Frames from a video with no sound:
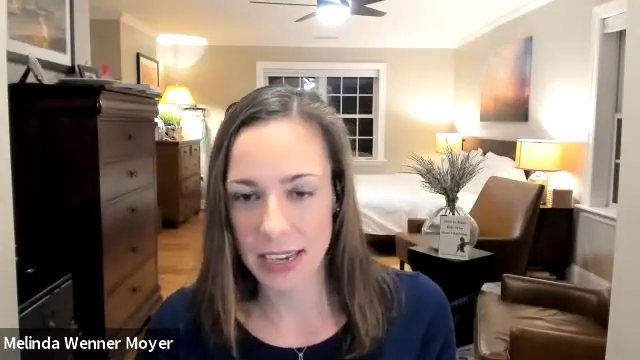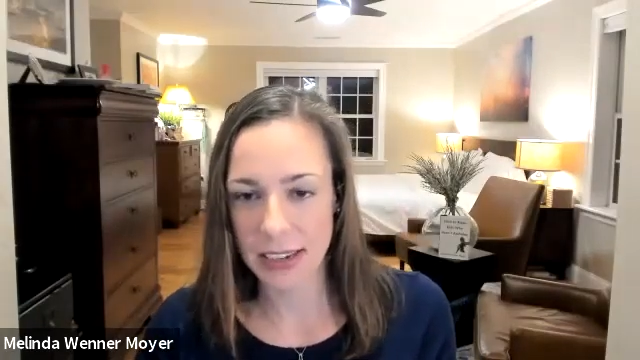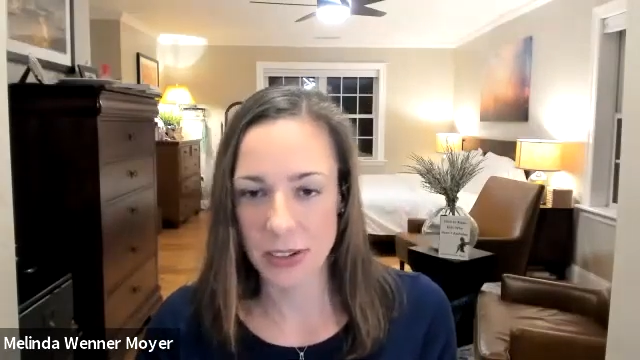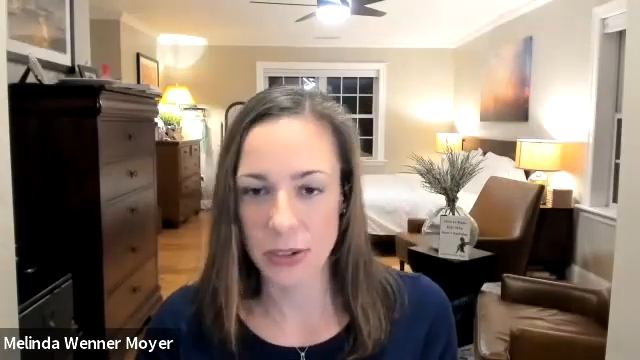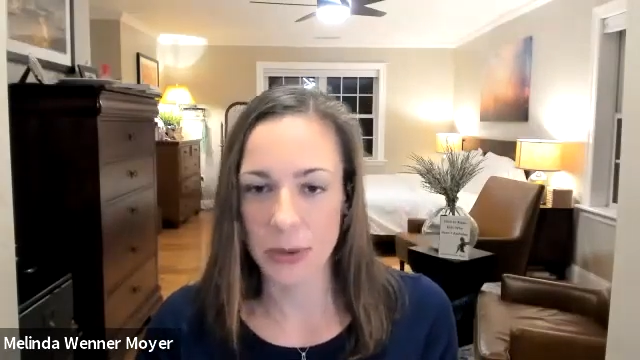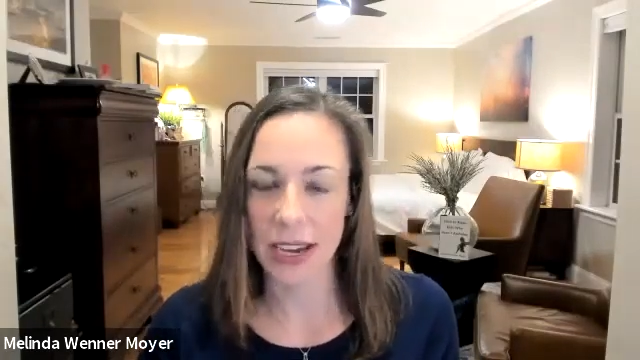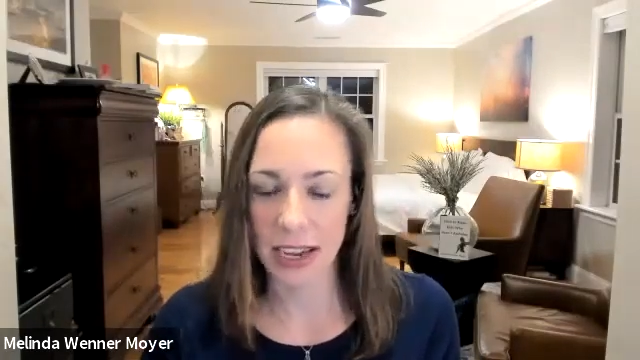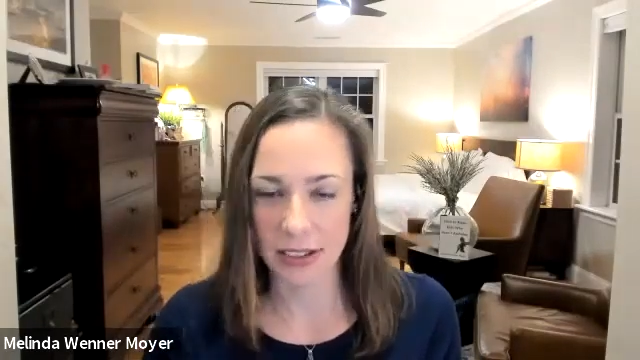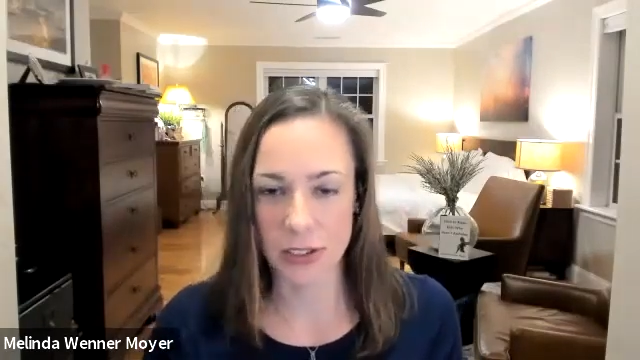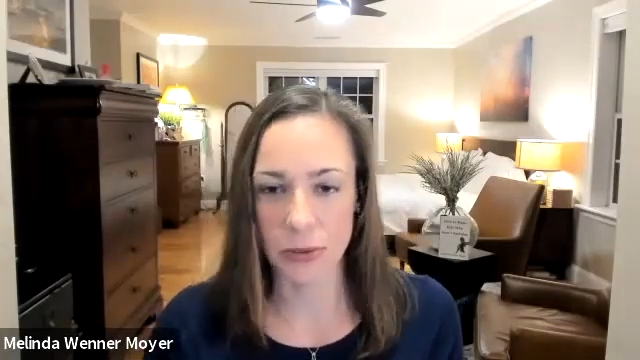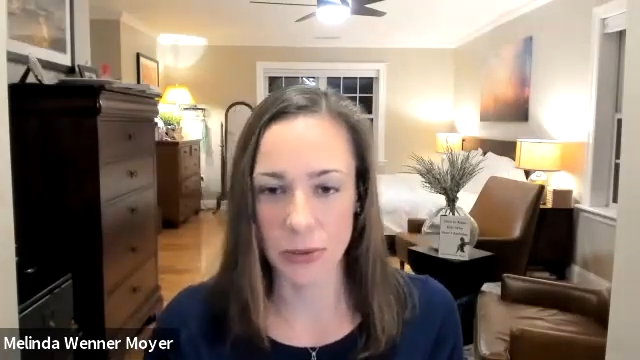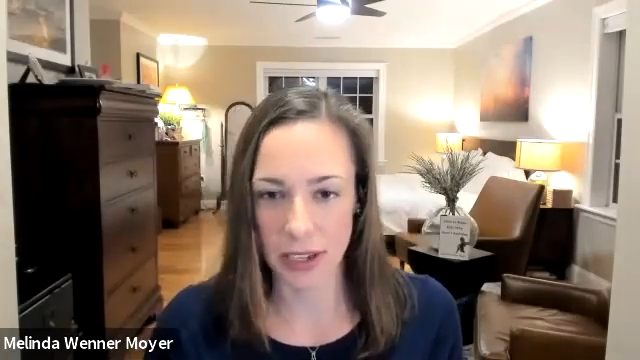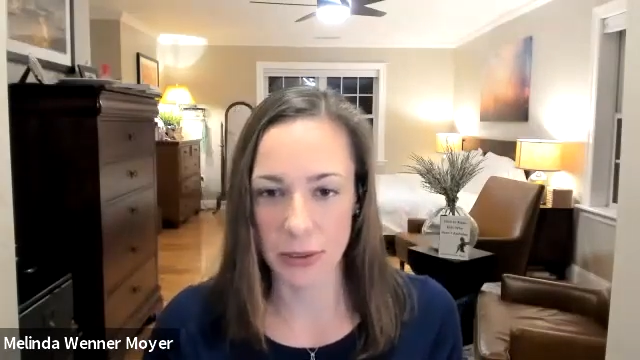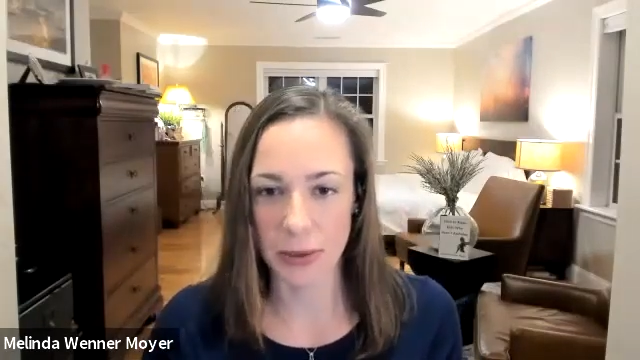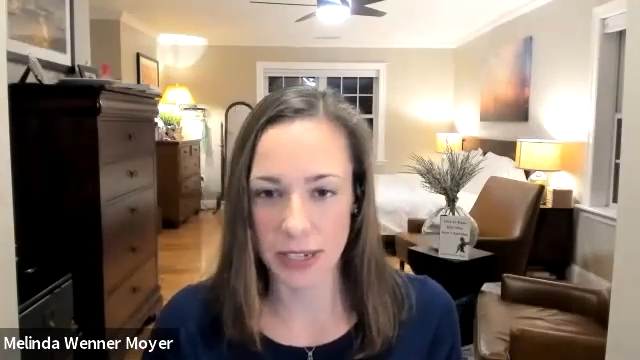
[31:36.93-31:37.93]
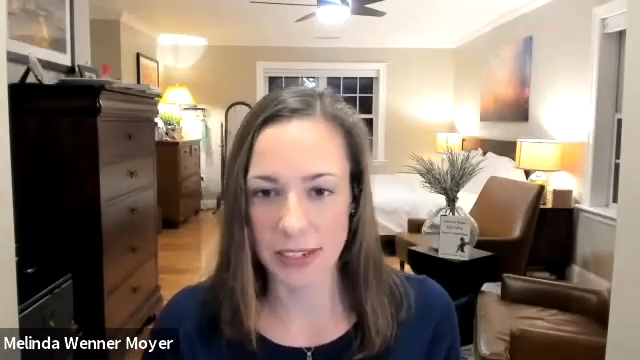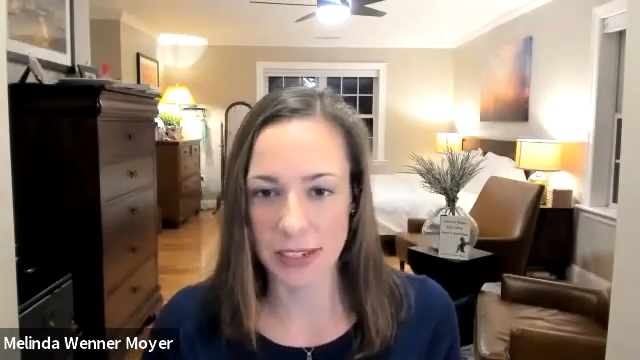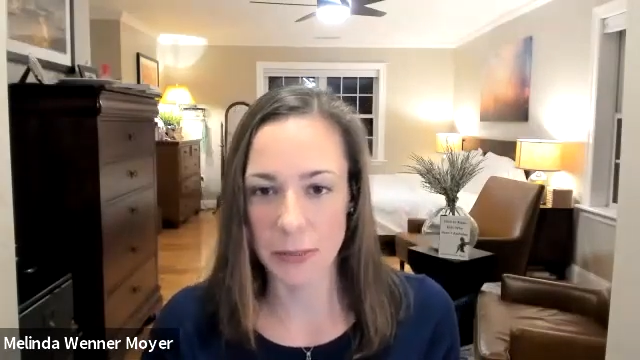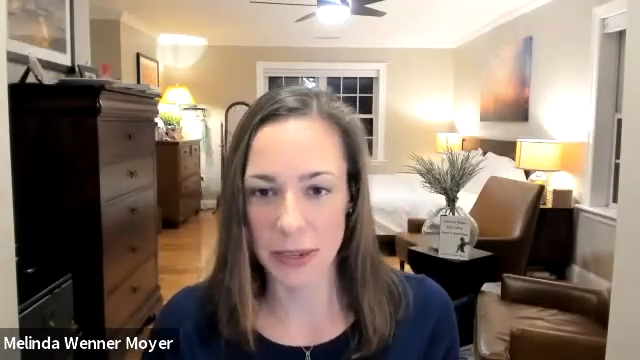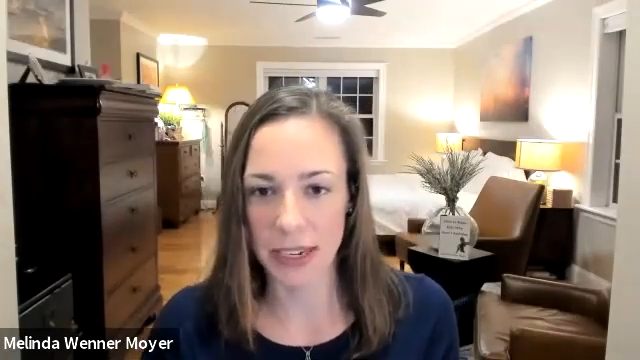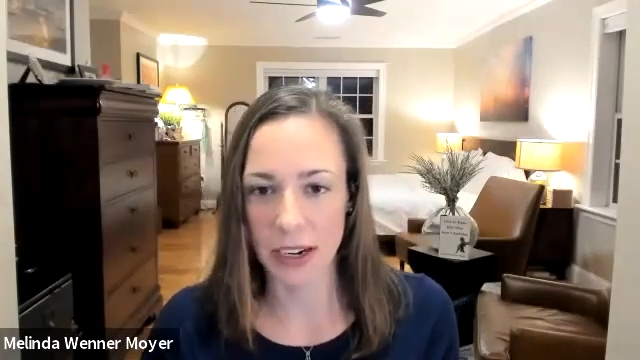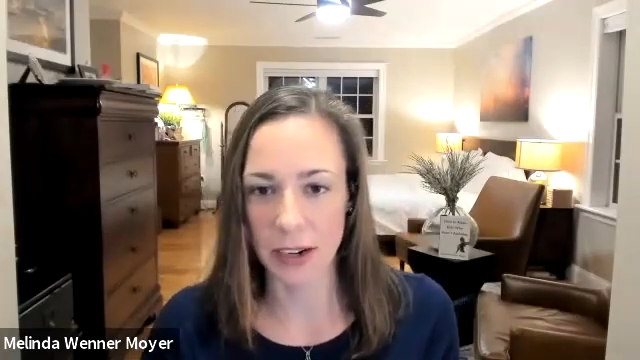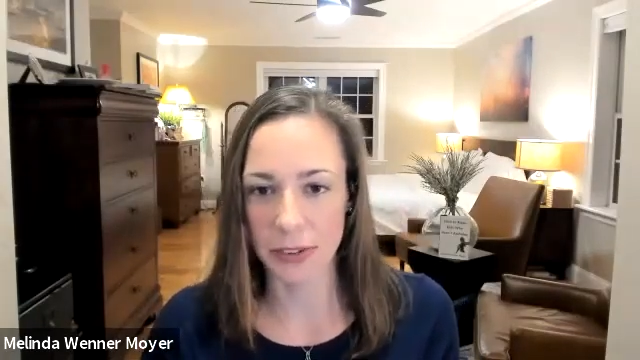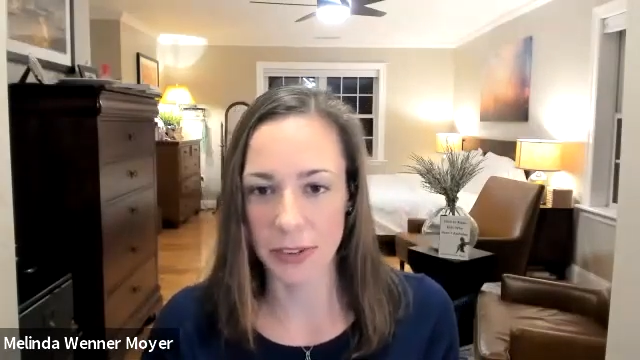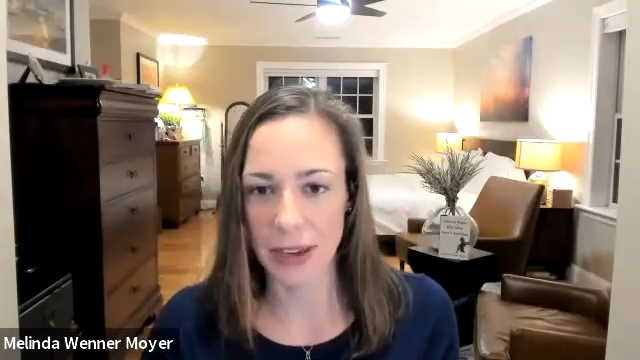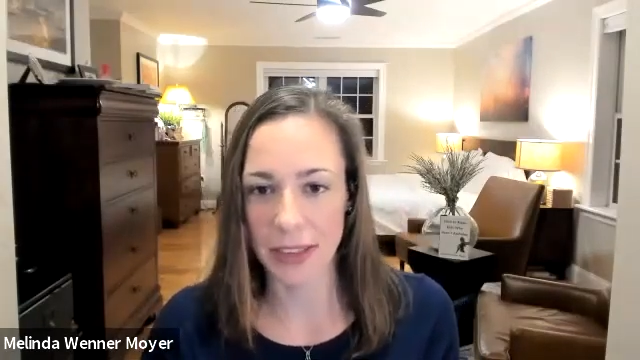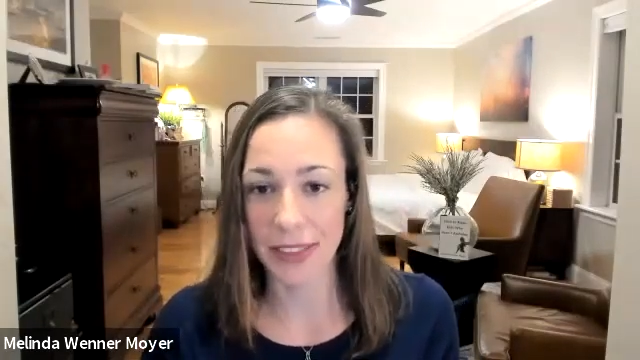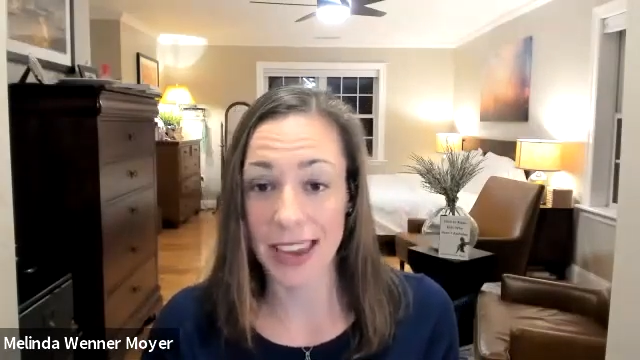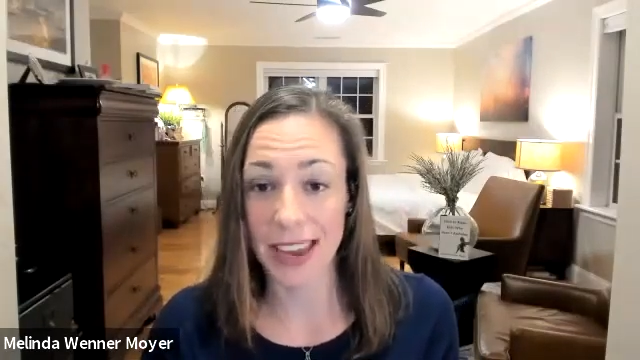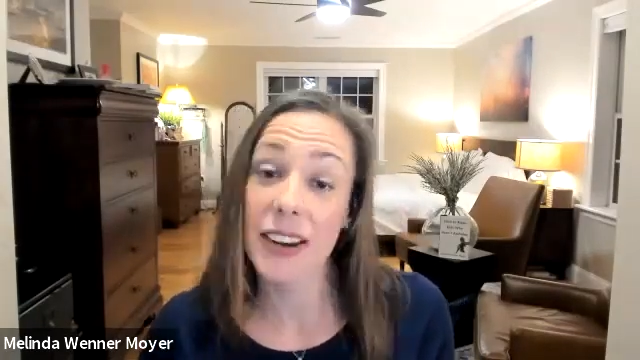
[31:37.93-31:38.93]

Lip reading: And so I do think we need to be careful about that.